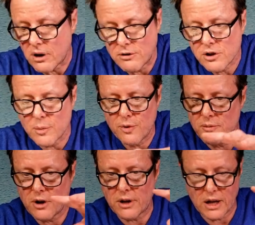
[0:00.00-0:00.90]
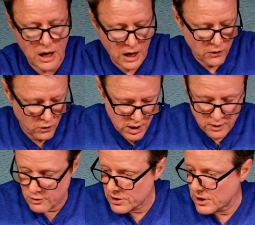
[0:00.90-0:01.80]
I'm just gonna put them there, okay guys? And then
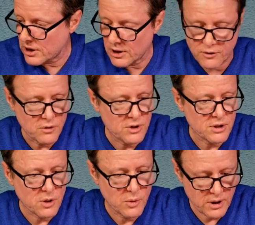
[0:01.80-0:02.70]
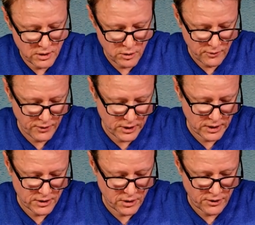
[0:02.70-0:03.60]
we're just gonna cut through this until we can hopefully
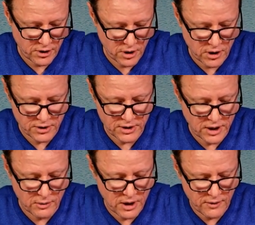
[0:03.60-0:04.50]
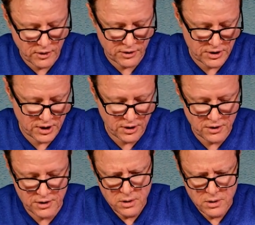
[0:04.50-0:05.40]
collect all the cards because now we have all the
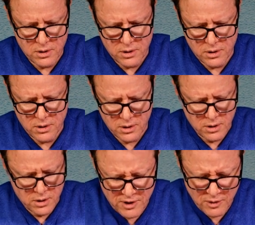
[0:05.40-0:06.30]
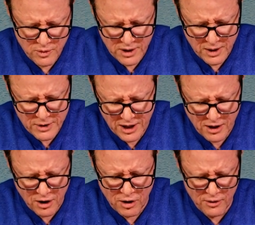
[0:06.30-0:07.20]
stickers you know what? We got
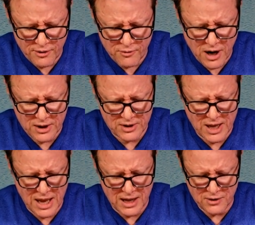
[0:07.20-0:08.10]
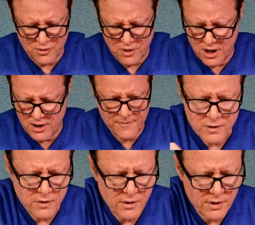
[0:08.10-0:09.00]
all the Roxanne's, right?
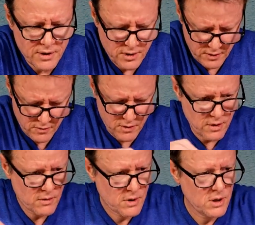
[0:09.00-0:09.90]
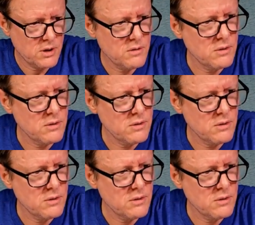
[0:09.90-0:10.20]
So there's another one. Okay, oh